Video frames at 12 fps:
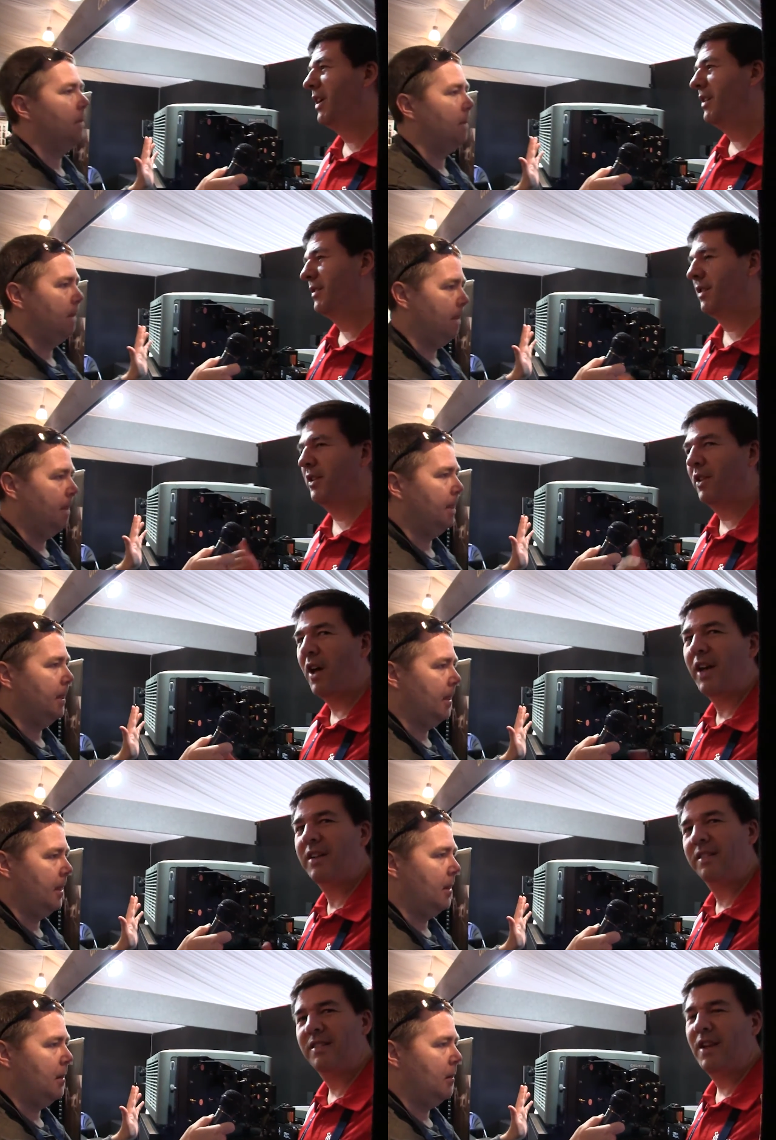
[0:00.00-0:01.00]
Speaker 1: So the
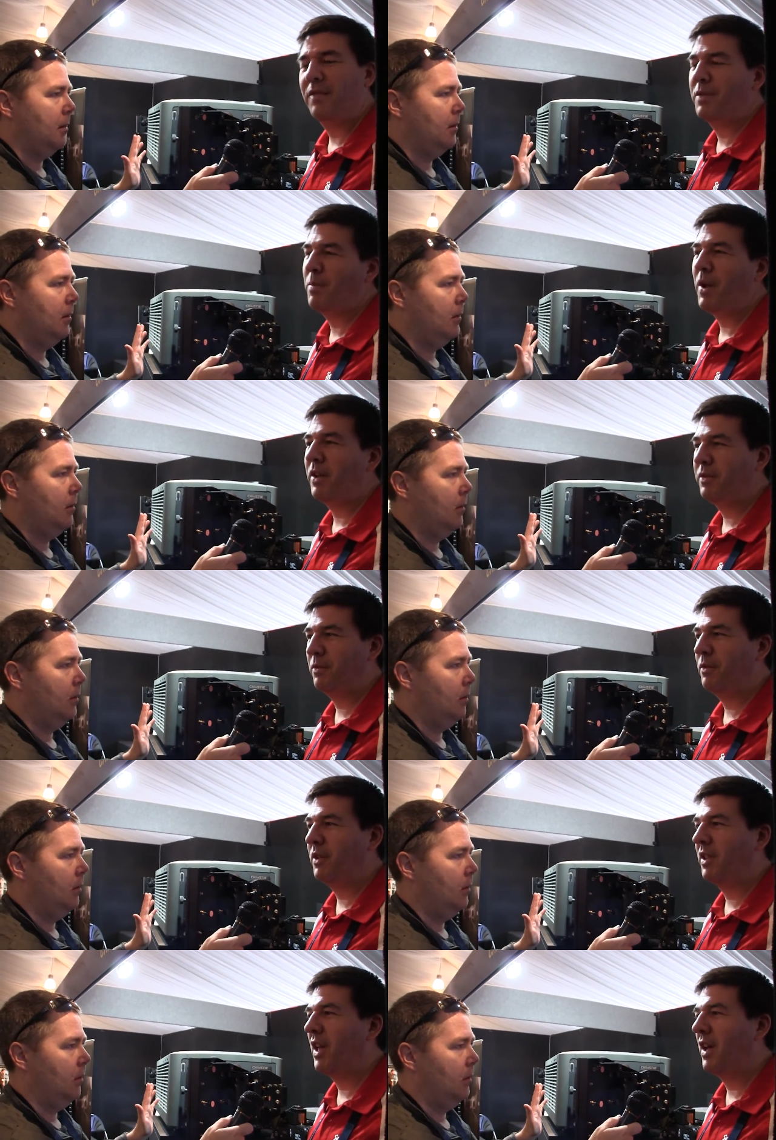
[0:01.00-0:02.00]
light doesn't have to pass
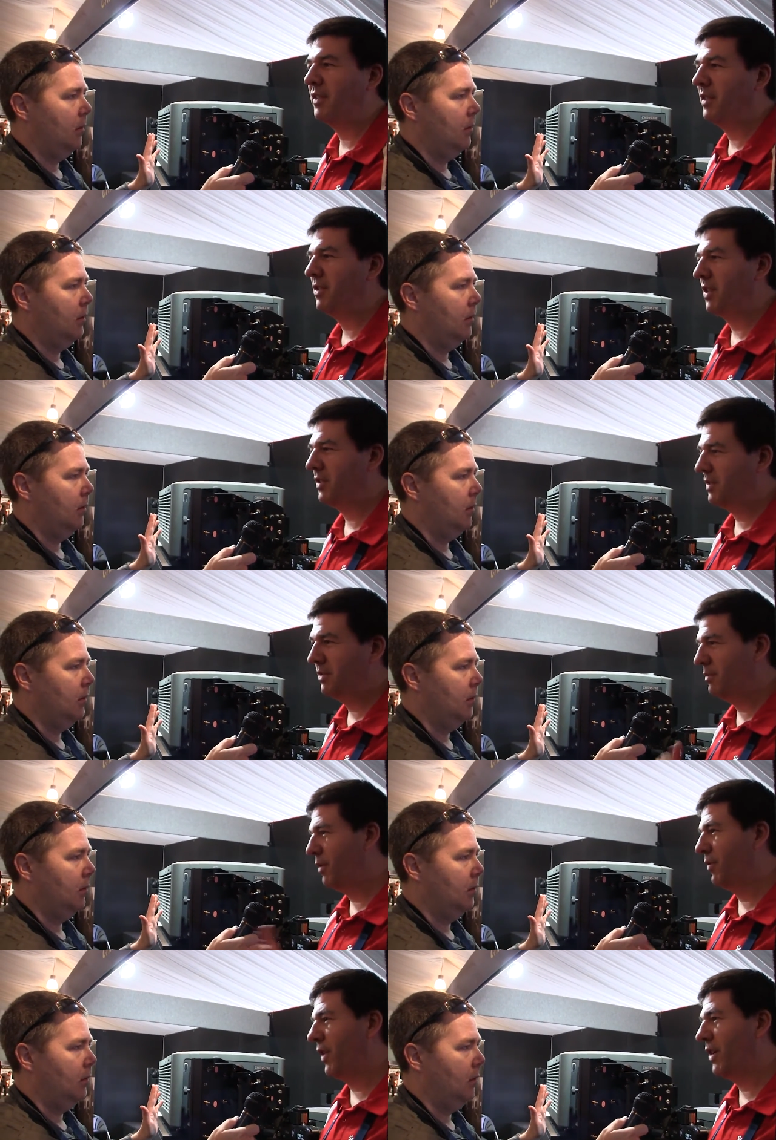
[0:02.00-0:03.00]
through the glass. It just
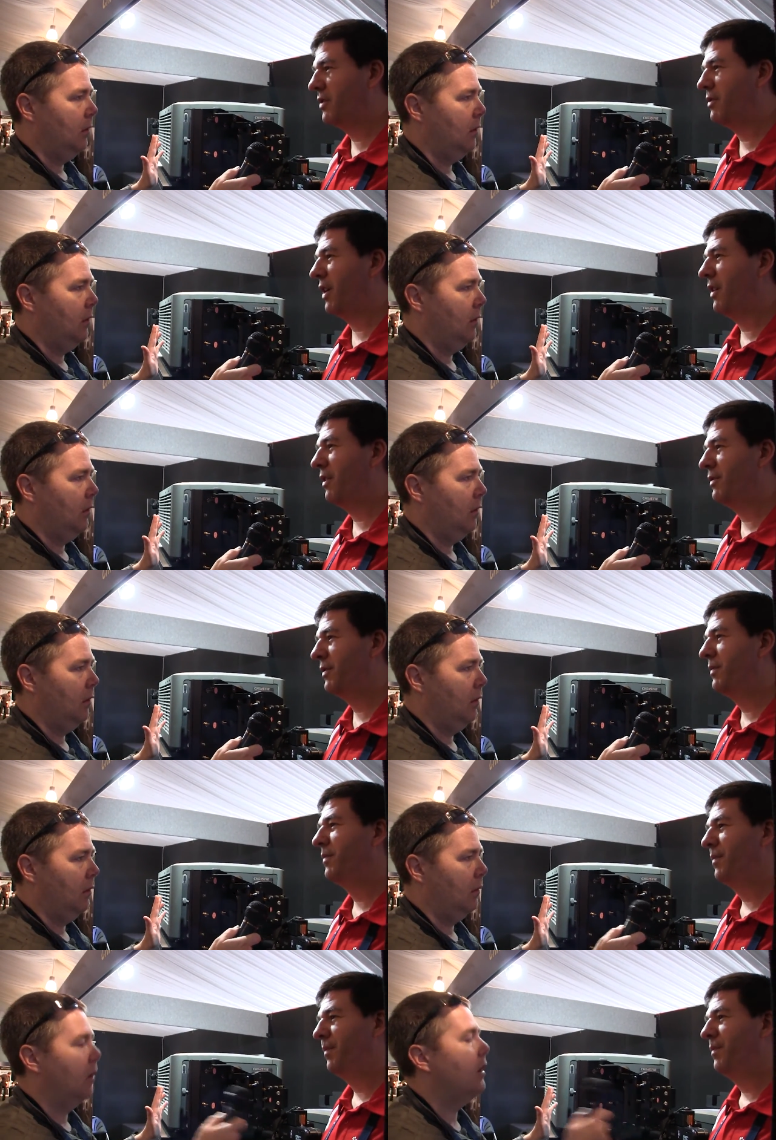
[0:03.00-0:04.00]
reflects straight off.
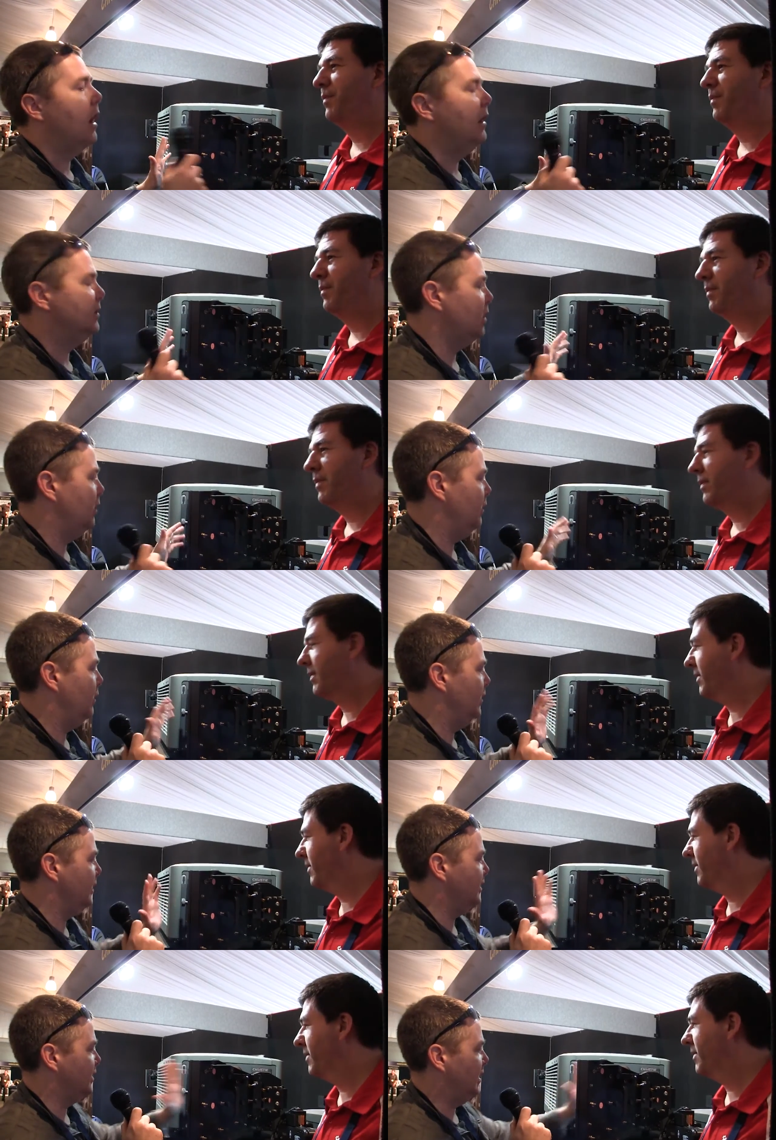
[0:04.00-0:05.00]
Speaker 2: Okay, so
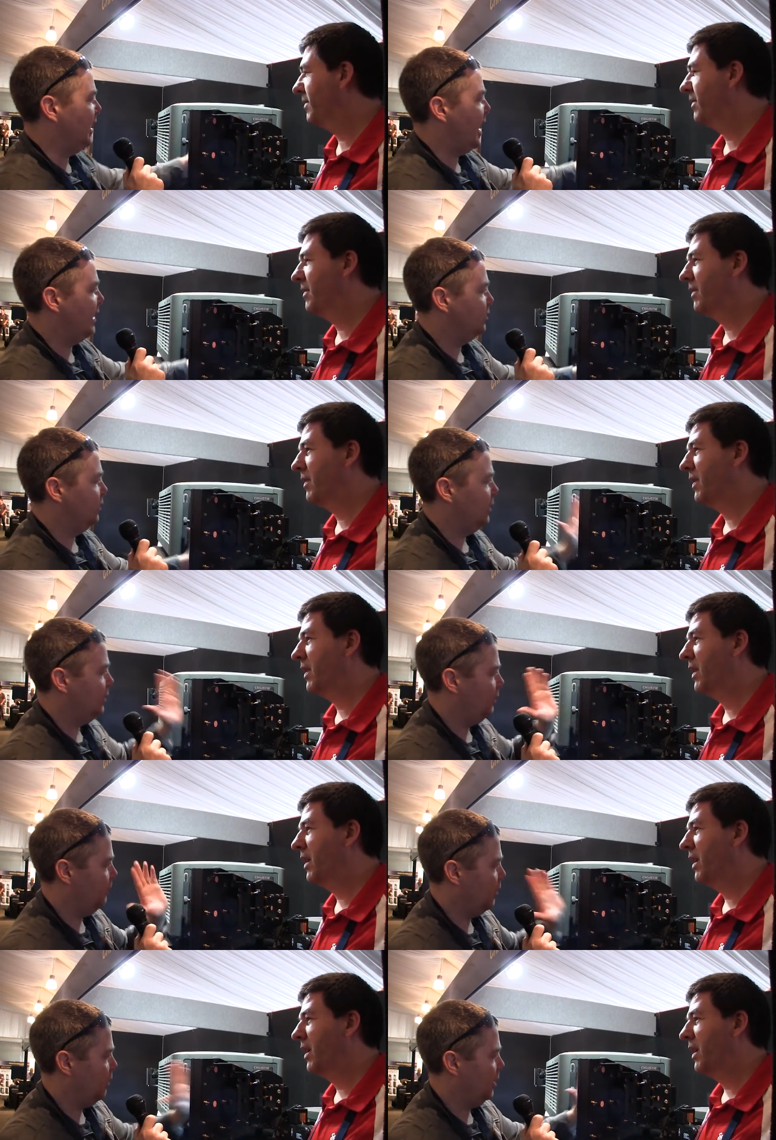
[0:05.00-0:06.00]
this is glass with
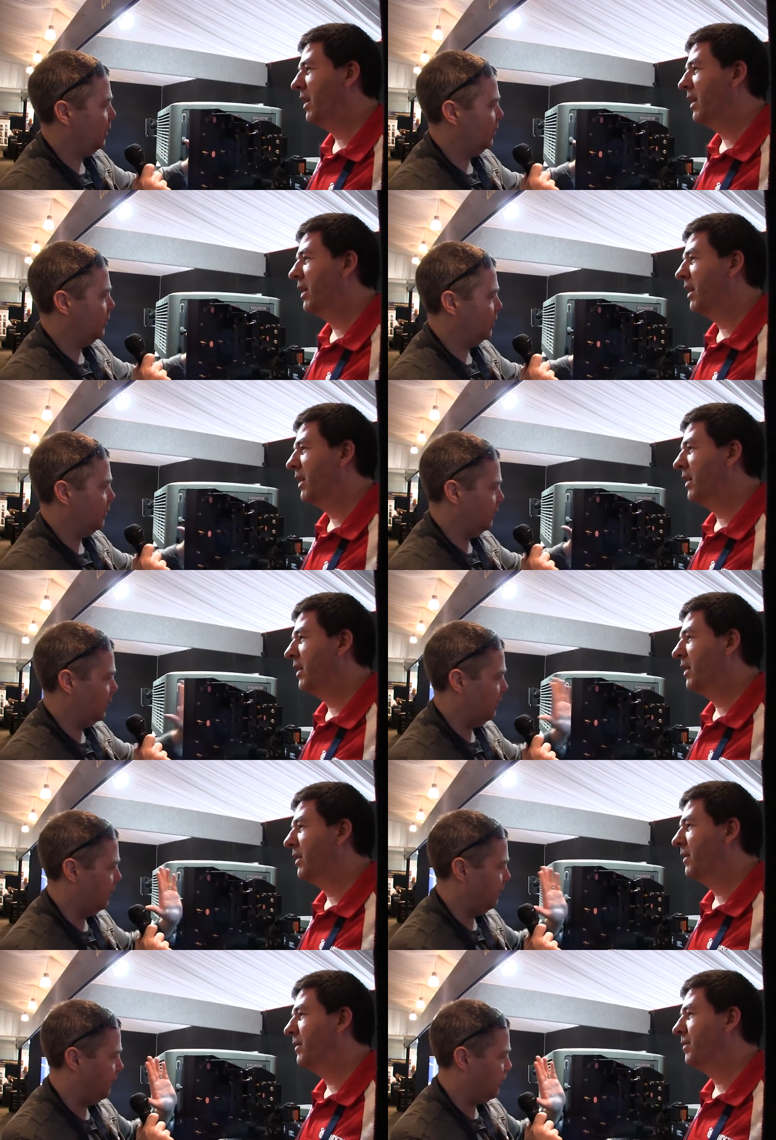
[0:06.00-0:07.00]
a very the,
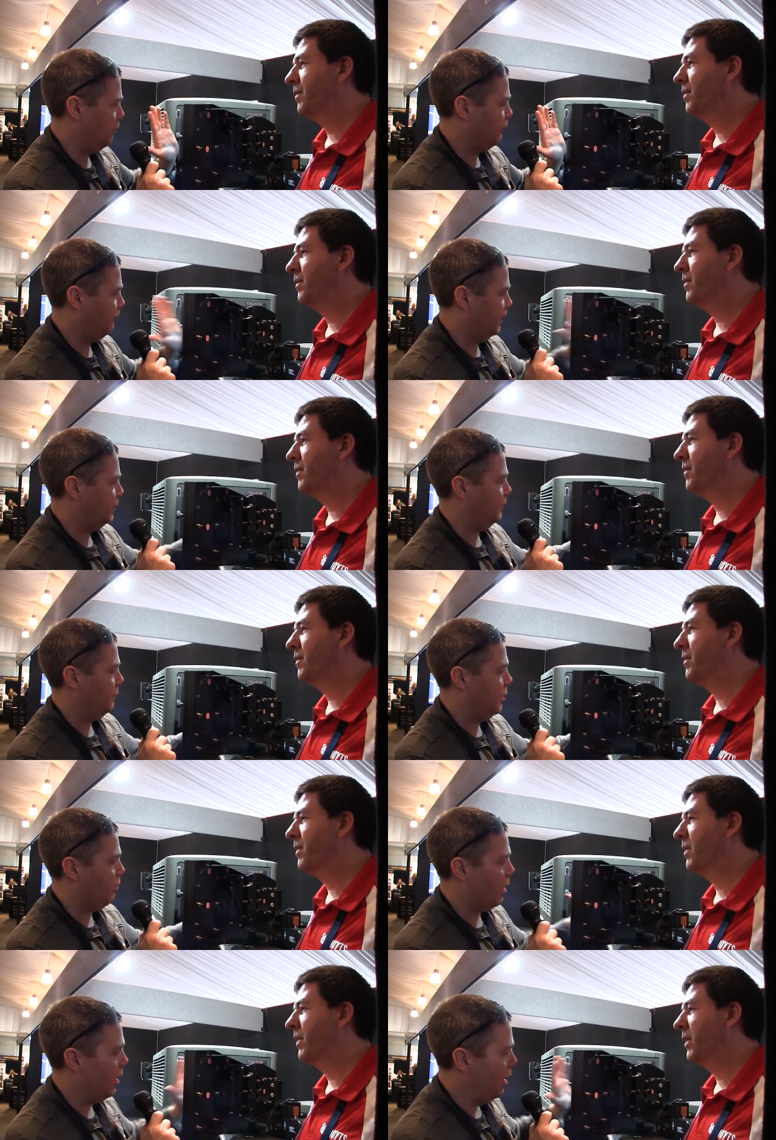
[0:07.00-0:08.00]
the, very reflective
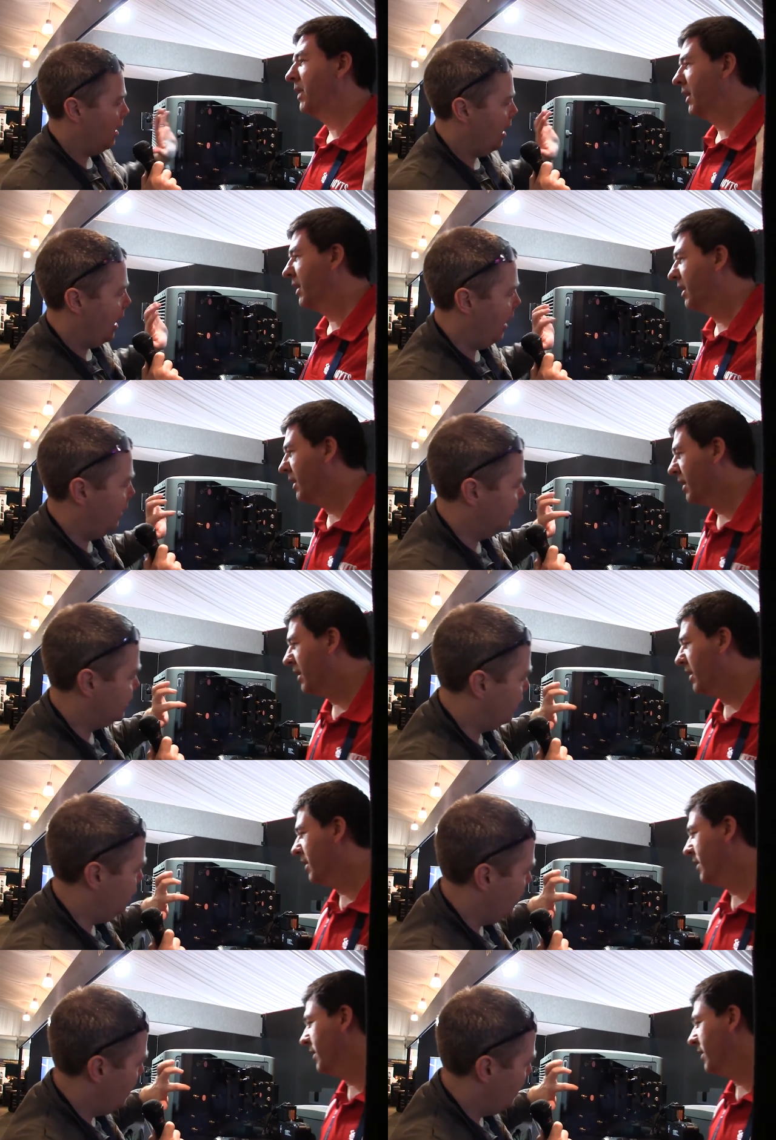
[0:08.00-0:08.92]
mirror, and so